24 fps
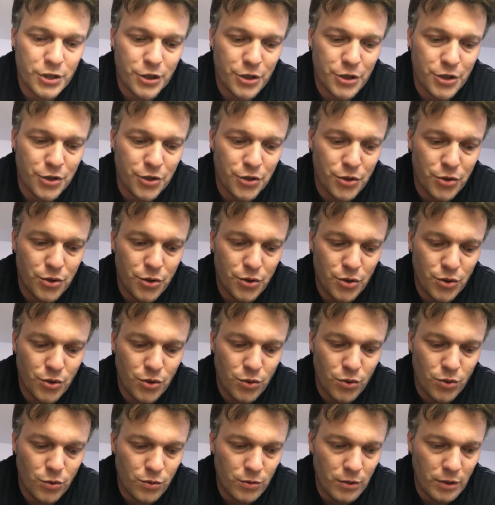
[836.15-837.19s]

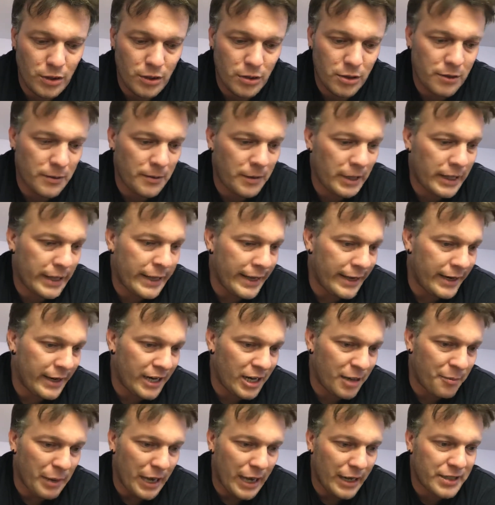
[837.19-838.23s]
to get
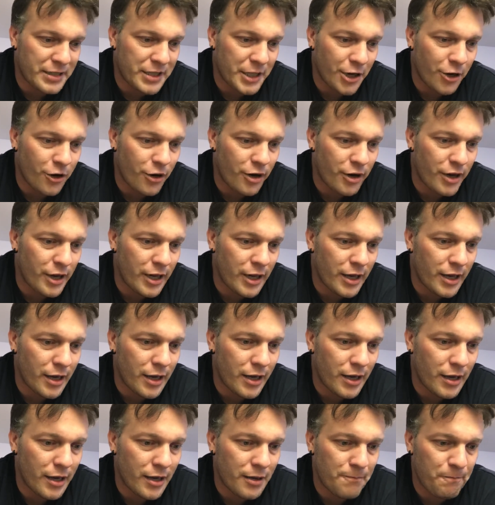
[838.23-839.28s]
any
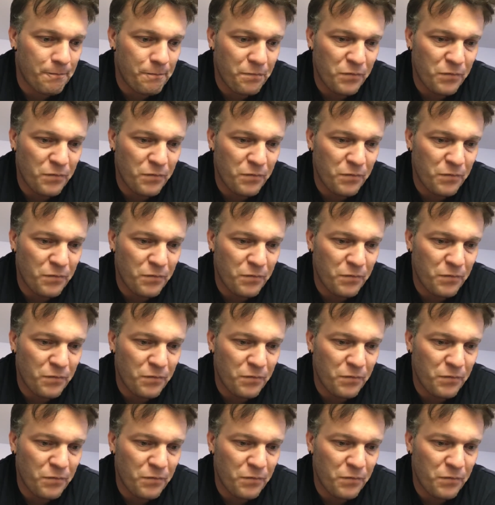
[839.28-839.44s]
bacteria,